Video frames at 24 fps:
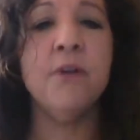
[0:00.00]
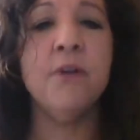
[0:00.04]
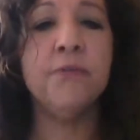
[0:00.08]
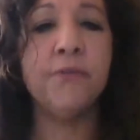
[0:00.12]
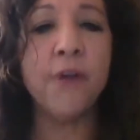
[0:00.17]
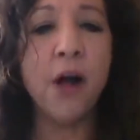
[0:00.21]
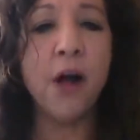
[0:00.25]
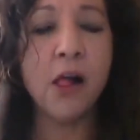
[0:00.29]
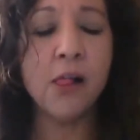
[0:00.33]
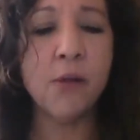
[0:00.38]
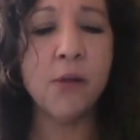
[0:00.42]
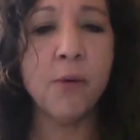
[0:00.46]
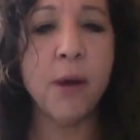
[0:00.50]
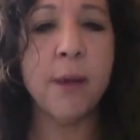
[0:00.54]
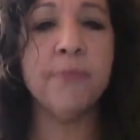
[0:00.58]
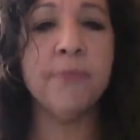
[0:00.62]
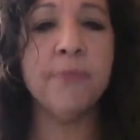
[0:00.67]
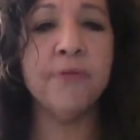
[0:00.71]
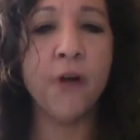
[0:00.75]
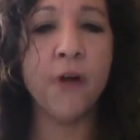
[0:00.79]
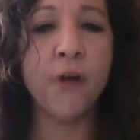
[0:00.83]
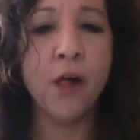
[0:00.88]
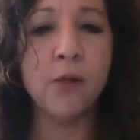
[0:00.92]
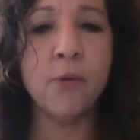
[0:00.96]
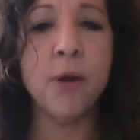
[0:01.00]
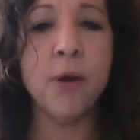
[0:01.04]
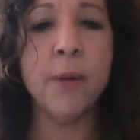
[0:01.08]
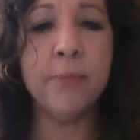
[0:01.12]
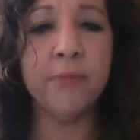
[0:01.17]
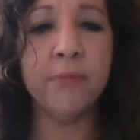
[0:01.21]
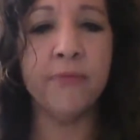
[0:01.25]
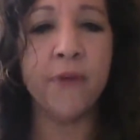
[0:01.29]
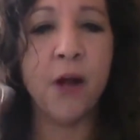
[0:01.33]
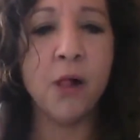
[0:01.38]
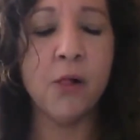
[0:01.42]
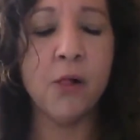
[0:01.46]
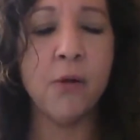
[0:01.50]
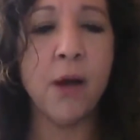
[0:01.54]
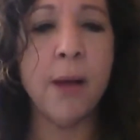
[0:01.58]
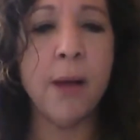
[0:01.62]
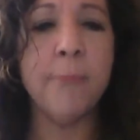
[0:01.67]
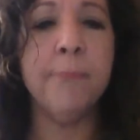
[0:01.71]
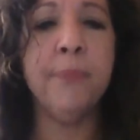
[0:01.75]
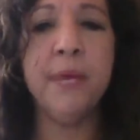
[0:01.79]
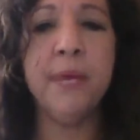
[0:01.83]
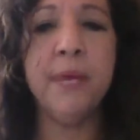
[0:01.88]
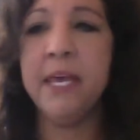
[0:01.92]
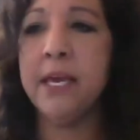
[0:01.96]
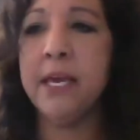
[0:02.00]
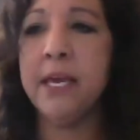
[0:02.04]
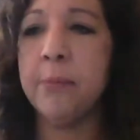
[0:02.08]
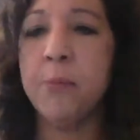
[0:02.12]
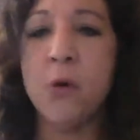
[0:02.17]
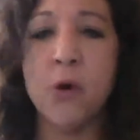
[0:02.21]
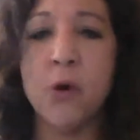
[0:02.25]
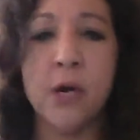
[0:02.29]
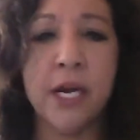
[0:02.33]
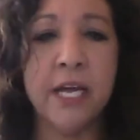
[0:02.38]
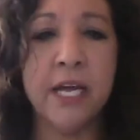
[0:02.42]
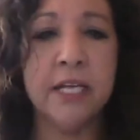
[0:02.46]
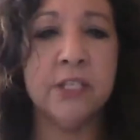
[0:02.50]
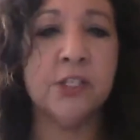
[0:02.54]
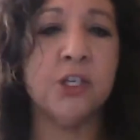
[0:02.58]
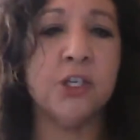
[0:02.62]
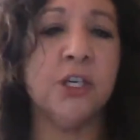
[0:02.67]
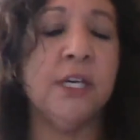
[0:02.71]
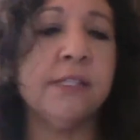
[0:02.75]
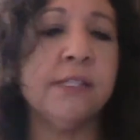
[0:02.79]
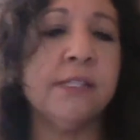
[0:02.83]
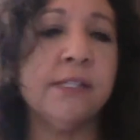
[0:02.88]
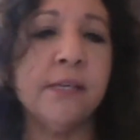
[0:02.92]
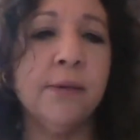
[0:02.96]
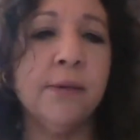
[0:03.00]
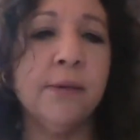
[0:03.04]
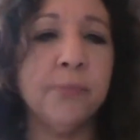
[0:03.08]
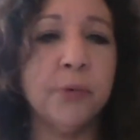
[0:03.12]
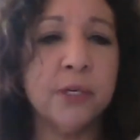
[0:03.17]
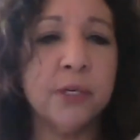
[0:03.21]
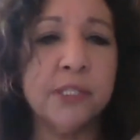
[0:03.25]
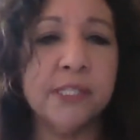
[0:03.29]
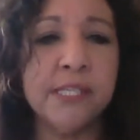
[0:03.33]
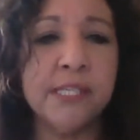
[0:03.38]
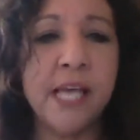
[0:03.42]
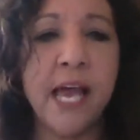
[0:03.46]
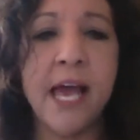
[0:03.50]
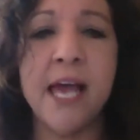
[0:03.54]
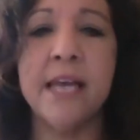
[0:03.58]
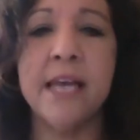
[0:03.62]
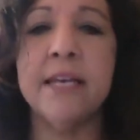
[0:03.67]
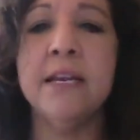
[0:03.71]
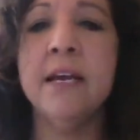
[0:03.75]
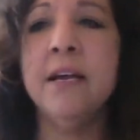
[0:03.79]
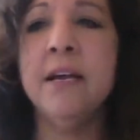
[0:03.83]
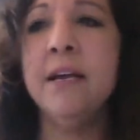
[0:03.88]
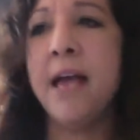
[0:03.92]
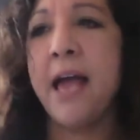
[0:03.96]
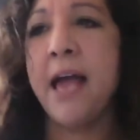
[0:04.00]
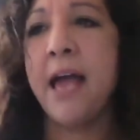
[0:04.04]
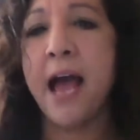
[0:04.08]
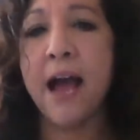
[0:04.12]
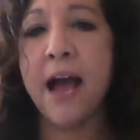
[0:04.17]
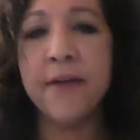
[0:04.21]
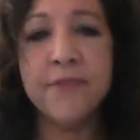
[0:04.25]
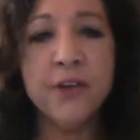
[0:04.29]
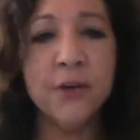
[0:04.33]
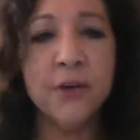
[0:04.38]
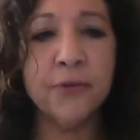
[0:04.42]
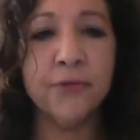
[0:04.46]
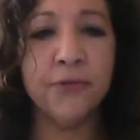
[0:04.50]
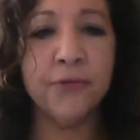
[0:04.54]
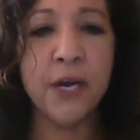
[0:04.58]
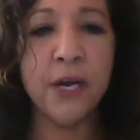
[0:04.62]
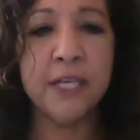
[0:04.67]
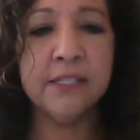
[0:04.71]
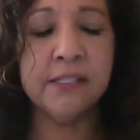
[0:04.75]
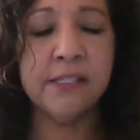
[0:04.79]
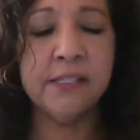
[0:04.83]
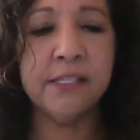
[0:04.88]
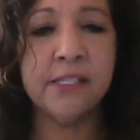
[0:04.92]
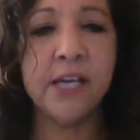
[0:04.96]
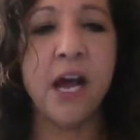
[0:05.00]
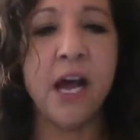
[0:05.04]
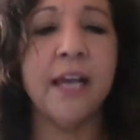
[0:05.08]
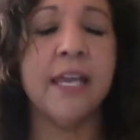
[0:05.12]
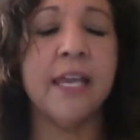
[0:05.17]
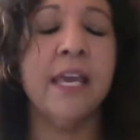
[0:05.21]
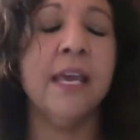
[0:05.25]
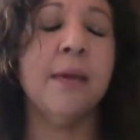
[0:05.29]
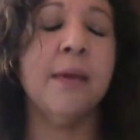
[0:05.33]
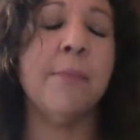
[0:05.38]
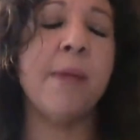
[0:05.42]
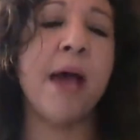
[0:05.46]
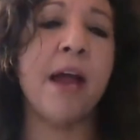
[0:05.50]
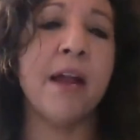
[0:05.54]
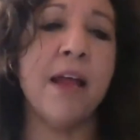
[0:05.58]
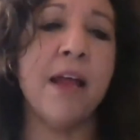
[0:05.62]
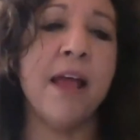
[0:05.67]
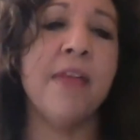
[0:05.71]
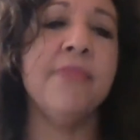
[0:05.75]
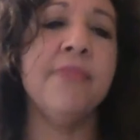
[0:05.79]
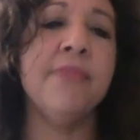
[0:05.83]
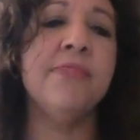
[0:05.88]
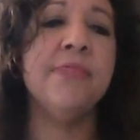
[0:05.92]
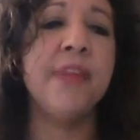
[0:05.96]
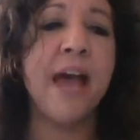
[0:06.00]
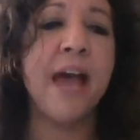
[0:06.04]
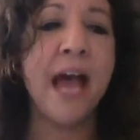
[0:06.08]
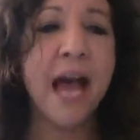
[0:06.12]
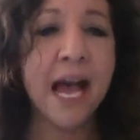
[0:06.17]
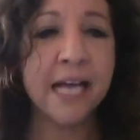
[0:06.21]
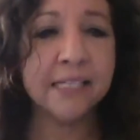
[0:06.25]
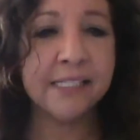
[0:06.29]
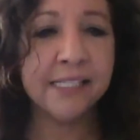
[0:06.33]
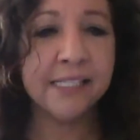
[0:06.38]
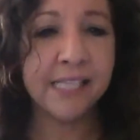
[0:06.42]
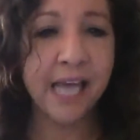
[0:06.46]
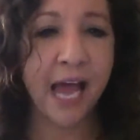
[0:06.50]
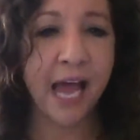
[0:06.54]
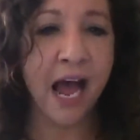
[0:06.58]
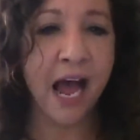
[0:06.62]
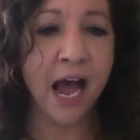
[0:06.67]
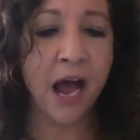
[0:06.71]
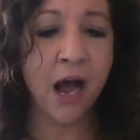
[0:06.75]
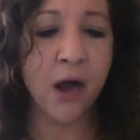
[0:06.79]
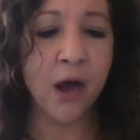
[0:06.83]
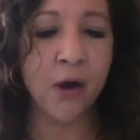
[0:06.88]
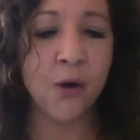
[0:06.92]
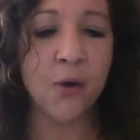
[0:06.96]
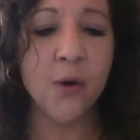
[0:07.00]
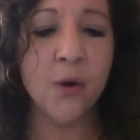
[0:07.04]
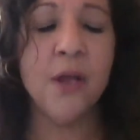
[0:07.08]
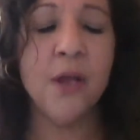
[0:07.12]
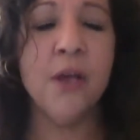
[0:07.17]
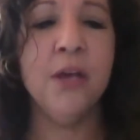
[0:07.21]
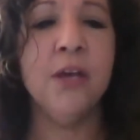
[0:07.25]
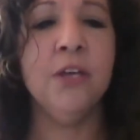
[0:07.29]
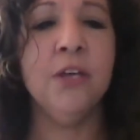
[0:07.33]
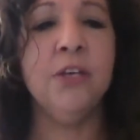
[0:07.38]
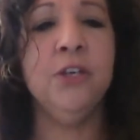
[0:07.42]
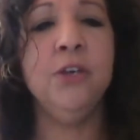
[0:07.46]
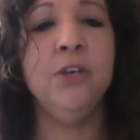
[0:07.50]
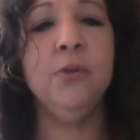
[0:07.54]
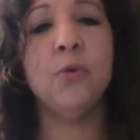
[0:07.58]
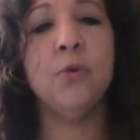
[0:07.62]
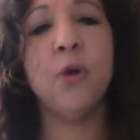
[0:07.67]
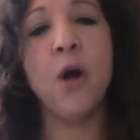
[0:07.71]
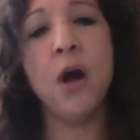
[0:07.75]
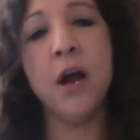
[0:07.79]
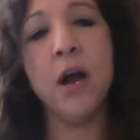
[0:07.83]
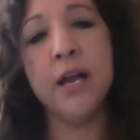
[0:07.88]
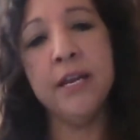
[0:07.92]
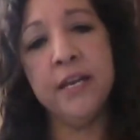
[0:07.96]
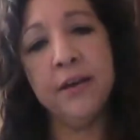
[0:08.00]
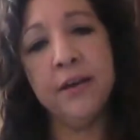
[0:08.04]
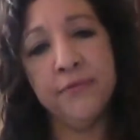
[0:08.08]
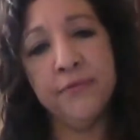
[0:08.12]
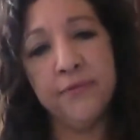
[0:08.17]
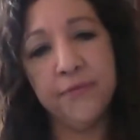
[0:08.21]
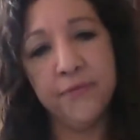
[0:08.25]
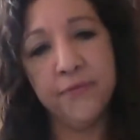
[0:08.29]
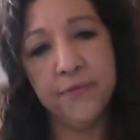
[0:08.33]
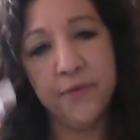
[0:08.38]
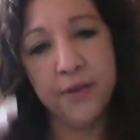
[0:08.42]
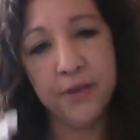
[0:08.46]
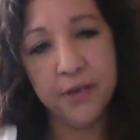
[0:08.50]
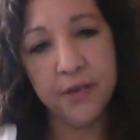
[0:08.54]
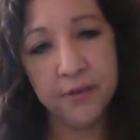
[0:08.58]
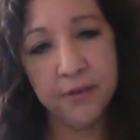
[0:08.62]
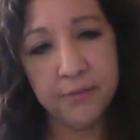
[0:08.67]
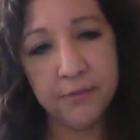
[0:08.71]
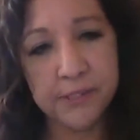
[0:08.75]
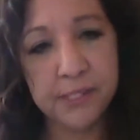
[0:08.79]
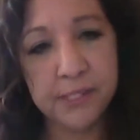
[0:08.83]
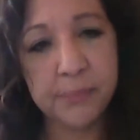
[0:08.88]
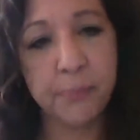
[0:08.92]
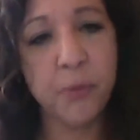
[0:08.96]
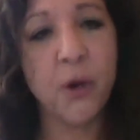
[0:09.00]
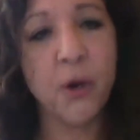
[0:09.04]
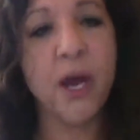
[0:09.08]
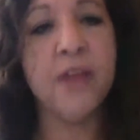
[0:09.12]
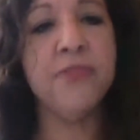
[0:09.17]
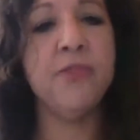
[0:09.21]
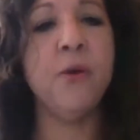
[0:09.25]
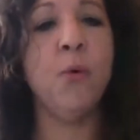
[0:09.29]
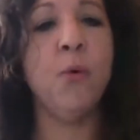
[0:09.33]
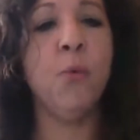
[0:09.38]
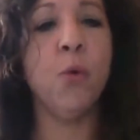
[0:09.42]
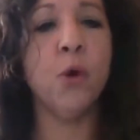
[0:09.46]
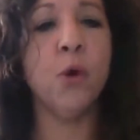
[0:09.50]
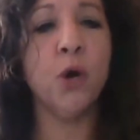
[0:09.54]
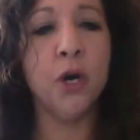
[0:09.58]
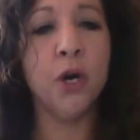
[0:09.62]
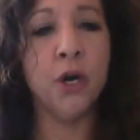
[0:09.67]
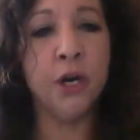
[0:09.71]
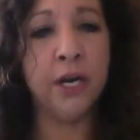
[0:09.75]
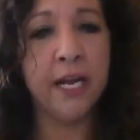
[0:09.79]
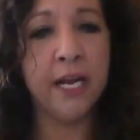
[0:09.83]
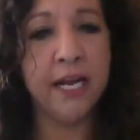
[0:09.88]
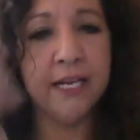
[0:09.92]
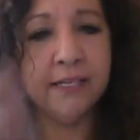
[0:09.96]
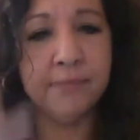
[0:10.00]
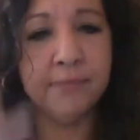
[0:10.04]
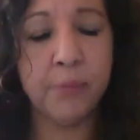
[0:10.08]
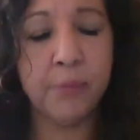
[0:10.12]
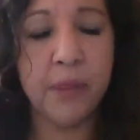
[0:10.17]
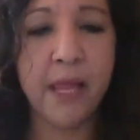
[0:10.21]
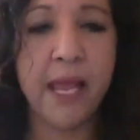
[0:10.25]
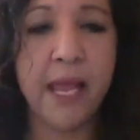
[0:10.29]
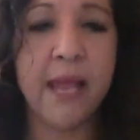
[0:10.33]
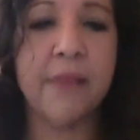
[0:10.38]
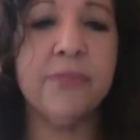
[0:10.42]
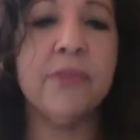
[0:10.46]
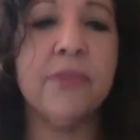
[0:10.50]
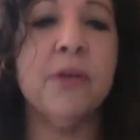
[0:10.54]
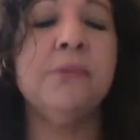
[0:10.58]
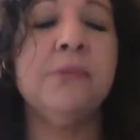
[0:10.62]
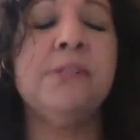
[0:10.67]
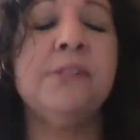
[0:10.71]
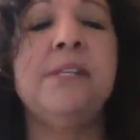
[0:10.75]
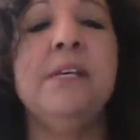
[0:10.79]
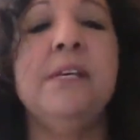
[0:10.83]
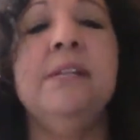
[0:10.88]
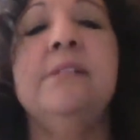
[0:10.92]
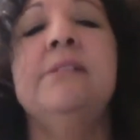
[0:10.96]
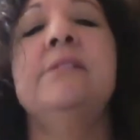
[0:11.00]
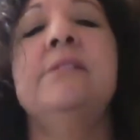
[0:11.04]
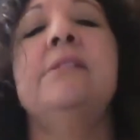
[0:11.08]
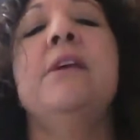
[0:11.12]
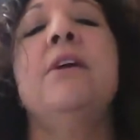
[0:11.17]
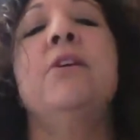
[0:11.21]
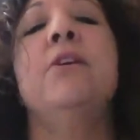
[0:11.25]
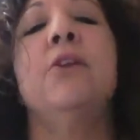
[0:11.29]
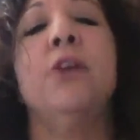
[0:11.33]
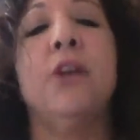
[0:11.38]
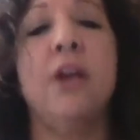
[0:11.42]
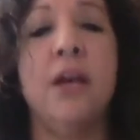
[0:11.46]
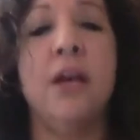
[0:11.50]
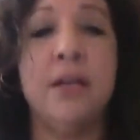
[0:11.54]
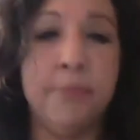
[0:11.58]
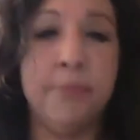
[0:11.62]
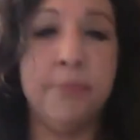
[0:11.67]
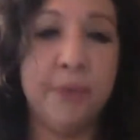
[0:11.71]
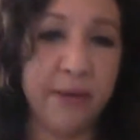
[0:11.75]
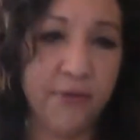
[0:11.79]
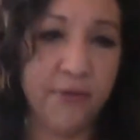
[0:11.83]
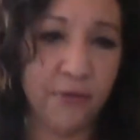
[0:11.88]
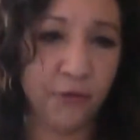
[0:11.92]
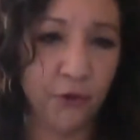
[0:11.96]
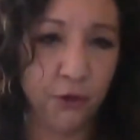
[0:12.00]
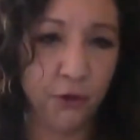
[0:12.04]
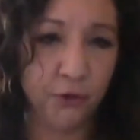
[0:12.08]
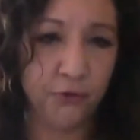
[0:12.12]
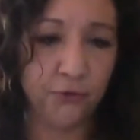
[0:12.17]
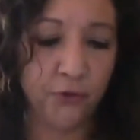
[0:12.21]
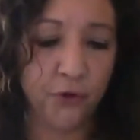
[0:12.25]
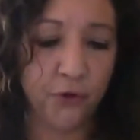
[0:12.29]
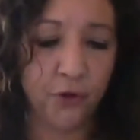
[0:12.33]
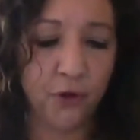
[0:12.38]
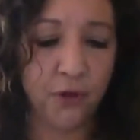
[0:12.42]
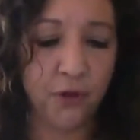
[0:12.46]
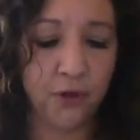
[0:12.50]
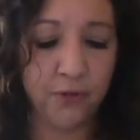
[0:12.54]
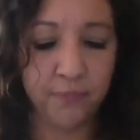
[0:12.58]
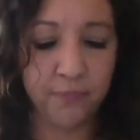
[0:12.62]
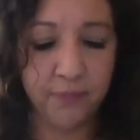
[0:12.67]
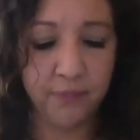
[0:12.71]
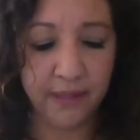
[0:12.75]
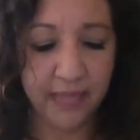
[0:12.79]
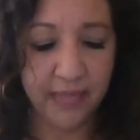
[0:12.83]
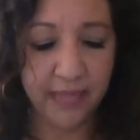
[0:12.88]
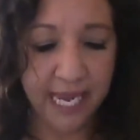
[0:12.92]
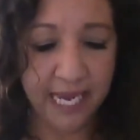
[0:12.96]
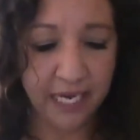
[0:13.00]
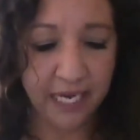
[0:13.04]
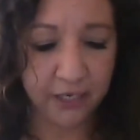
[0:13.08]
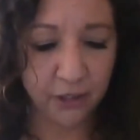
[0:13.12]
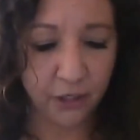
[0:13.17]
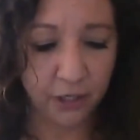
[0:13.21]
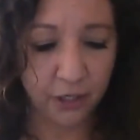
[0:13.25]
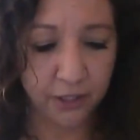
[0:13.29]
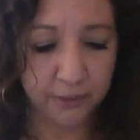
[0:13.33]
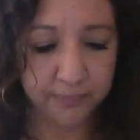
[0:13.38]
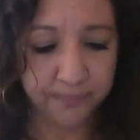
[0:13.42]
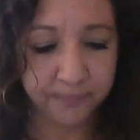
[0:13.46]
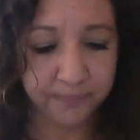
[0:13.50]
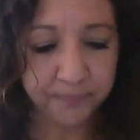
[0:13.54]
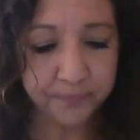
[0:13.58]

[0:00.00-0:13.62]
follow up, pique more interest, present, have your friends talking about it. And that's how you kind of spread the word and plant those seeds that are going to be fruitful later.